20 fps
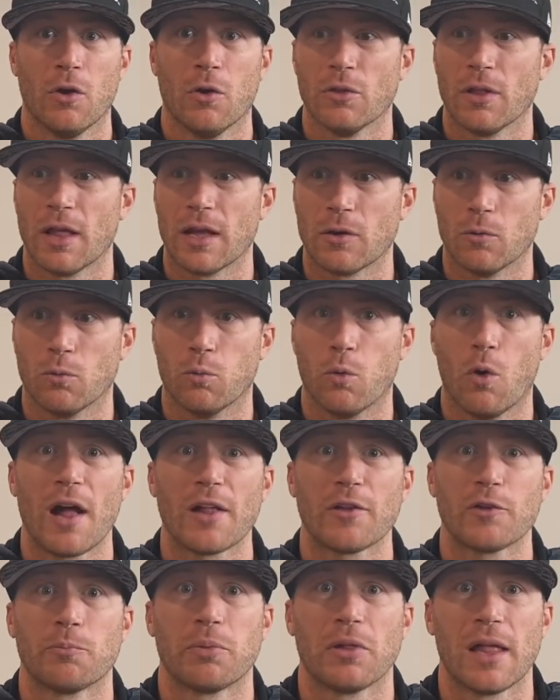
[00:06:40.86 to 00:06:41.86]
Like,
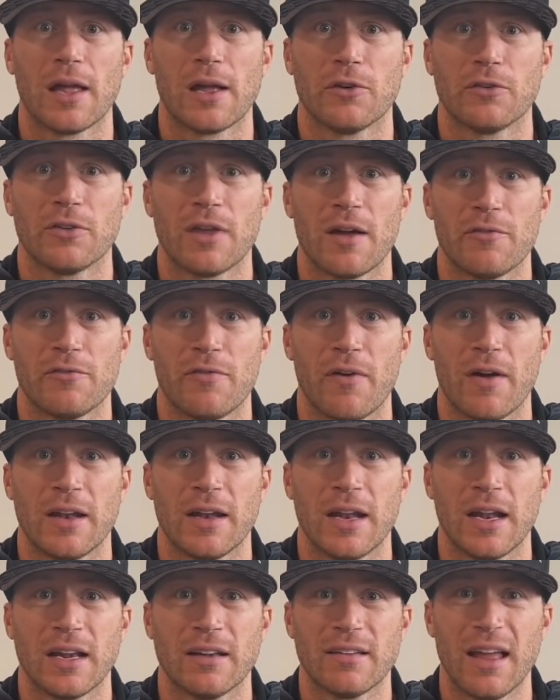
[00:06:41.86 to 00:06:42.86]
watch players have fun
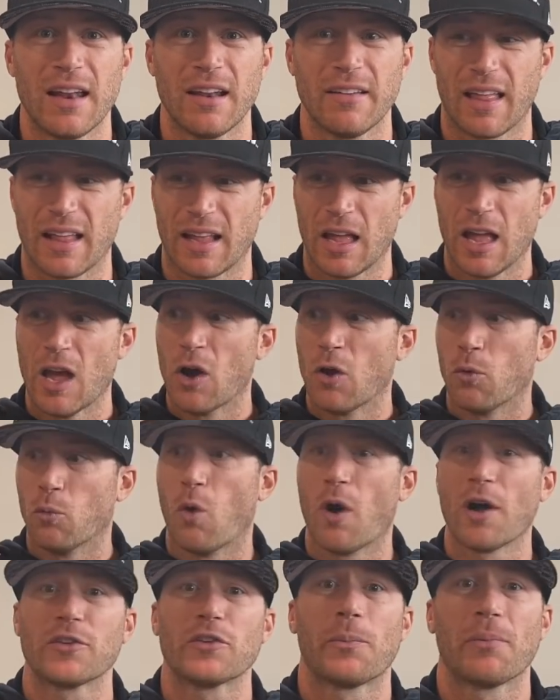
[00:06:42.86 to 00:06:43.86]
and excited. Like,
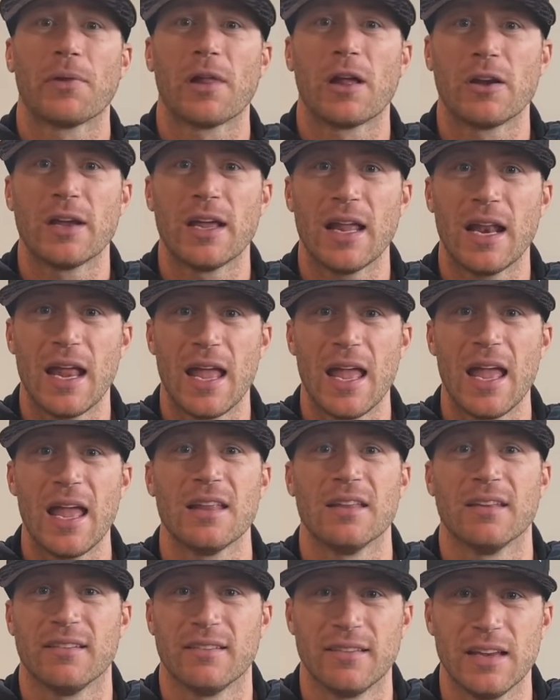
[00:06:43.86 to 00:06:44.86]
watch a player get a
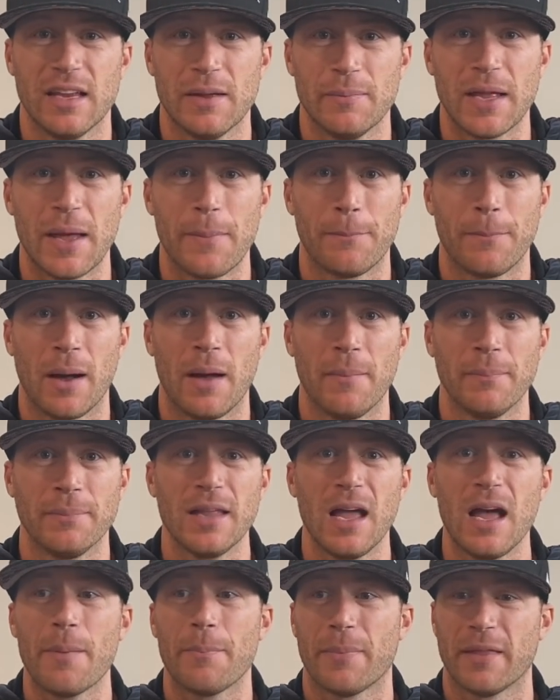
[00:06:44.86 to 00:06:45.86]
hit and see him get pumped
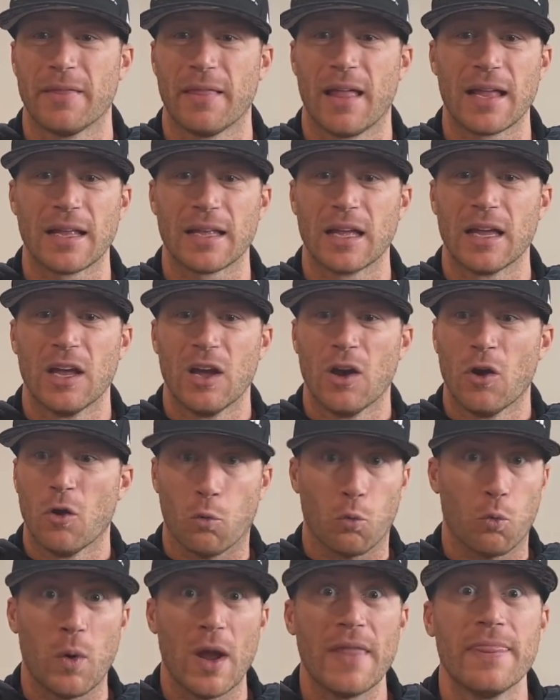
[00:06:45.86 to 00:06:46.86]
up and, like,
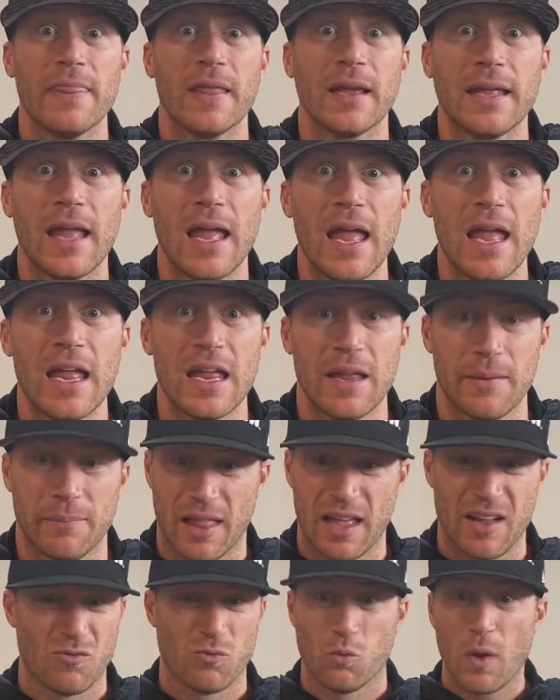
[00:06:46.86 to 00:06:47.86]
win the game.
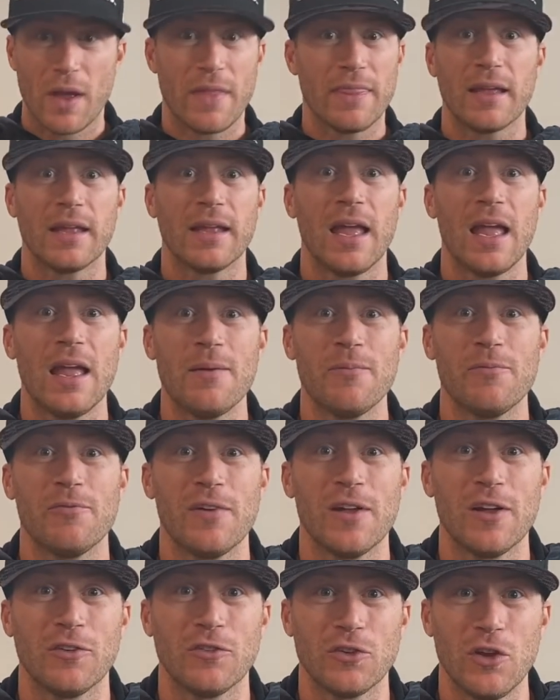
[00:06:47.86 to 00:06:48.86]
Like, win the game
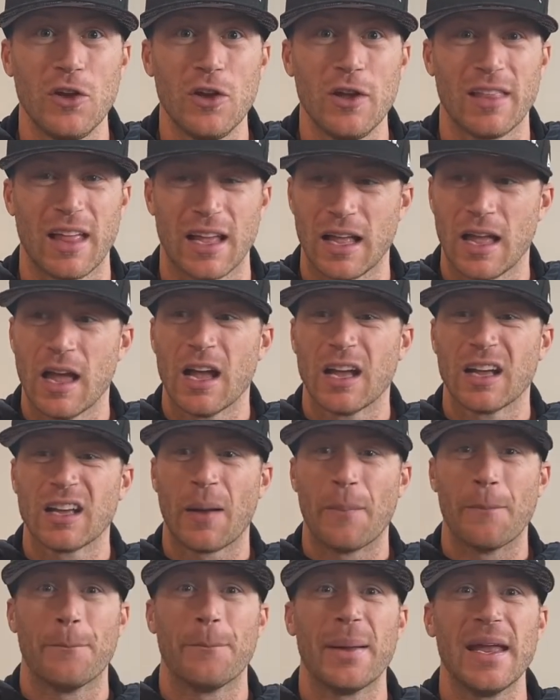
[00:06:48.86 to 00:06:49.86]
feels good. Like,
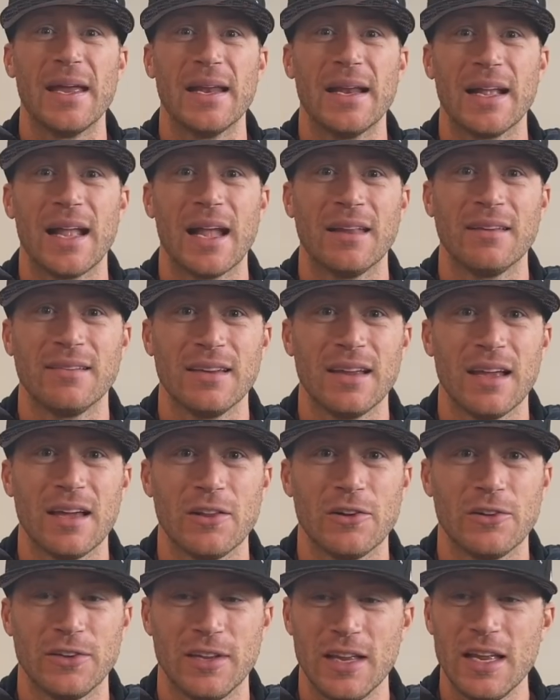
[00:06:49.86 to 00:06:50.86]
compete against the
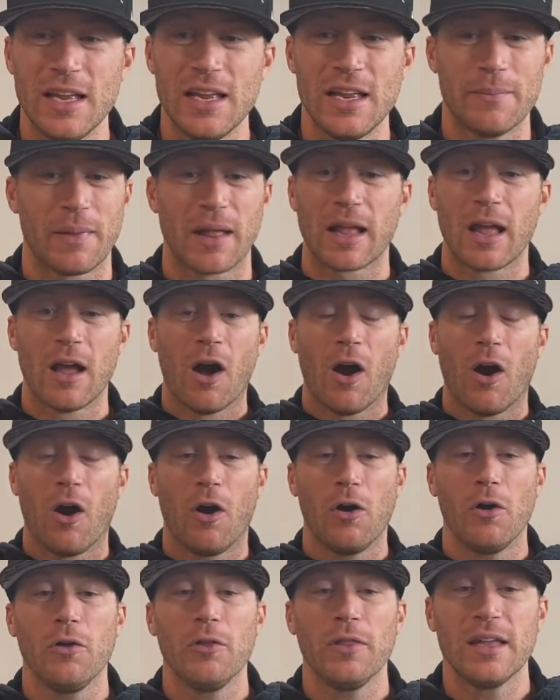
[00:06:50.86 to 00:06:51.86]
other team. Like,
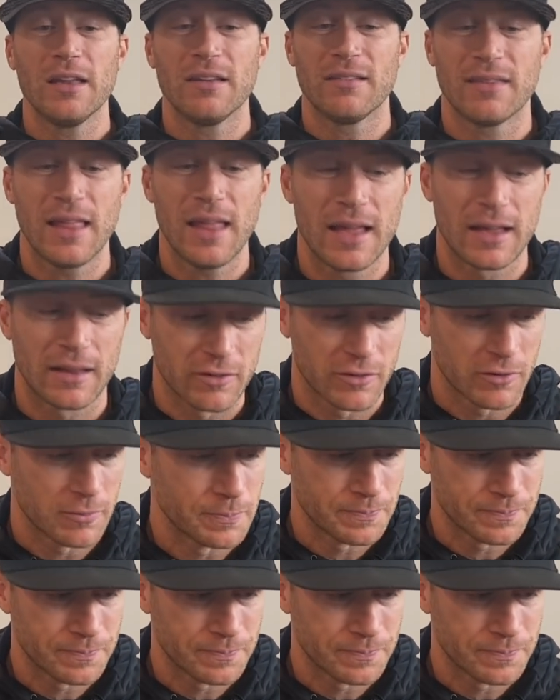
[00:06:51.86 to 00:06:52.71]
all these things.